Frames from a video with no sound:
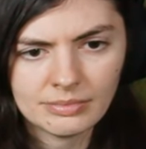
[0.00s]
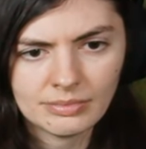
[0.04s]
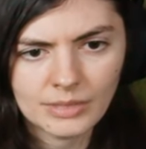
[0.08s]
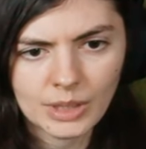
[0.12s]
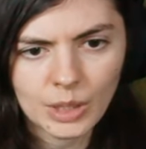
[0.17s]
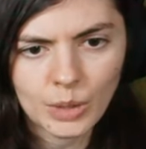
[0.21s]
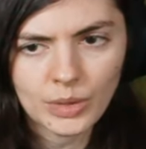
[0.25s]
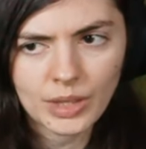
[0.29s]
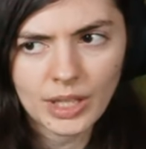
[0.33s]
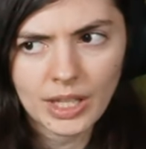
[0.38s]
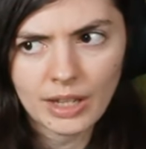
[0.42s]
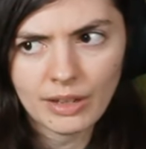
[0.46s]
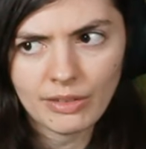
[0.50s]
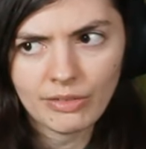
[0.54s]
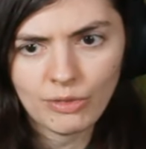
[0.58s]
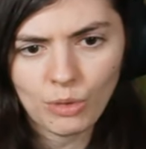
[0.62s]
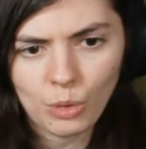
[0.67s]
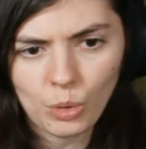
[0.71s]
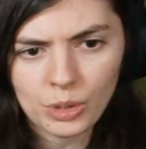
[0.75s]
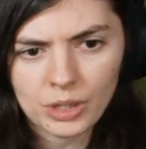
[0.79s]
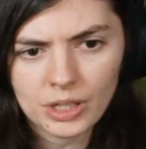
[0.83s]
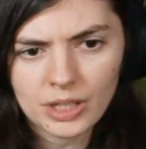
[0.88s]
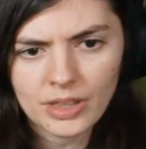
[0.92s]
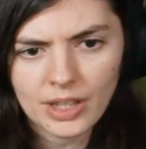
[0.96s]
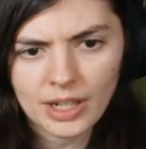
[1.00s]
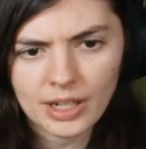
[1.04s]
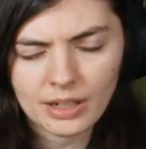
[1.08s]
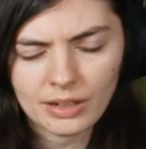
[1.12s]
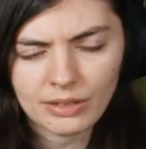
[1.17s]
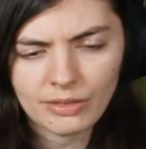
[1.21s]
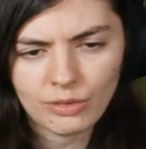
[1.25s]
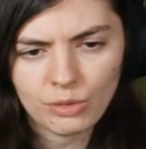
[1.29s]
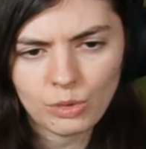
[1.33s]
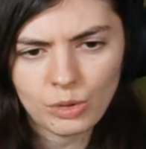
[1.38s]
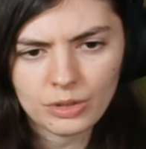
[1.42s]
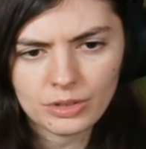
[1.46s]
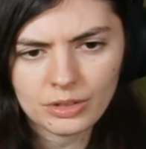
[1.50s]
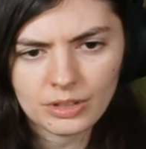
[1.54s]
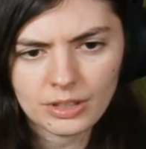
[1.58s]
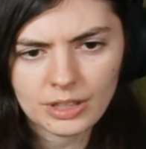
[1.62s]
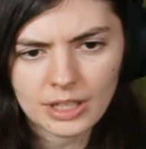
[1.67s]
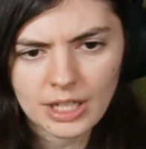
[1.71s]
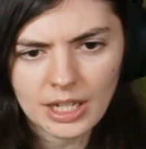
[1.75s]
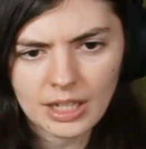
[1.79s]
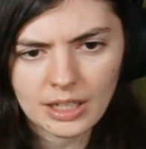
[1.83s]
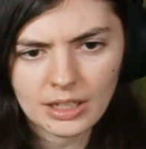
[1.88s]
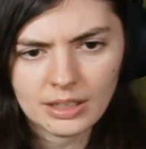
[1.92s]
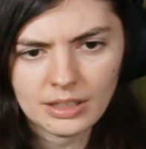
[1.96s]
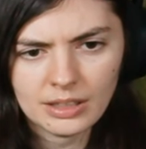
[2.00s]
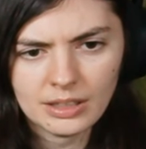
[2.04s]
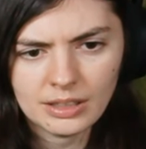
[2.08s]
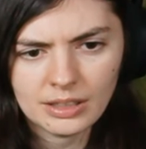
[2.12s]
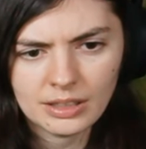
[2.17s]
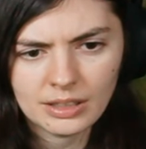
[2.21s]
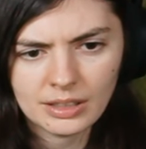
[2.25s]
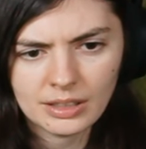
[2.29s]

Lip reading: Don't they have 40? They can afford the 10.